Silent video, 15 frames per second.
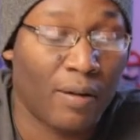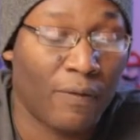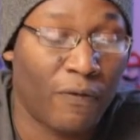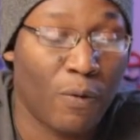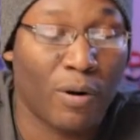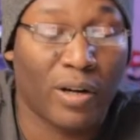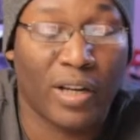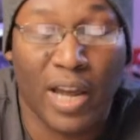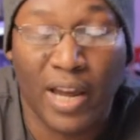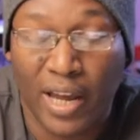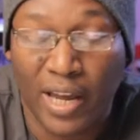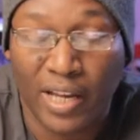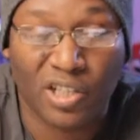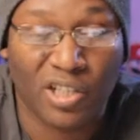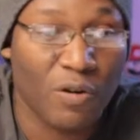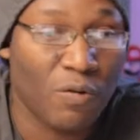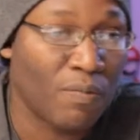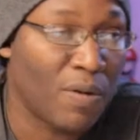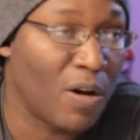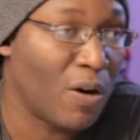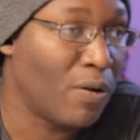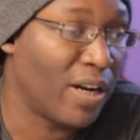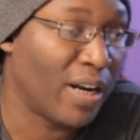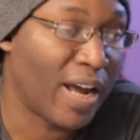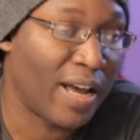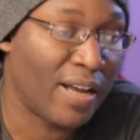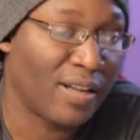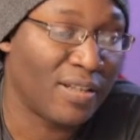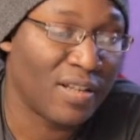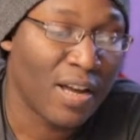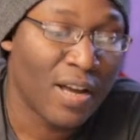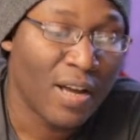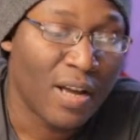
4K uh, HQ mode. It has